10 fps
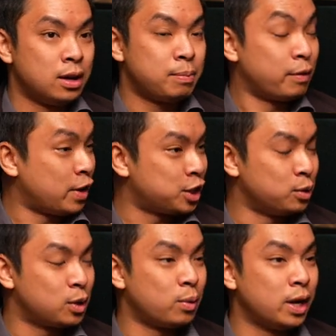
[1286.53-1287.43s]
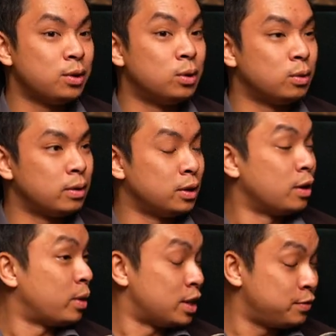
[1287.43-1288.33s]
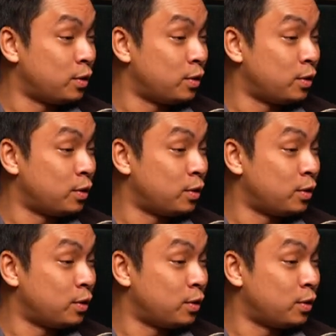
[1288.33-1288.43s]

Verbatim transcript: professional career, or you know whether it's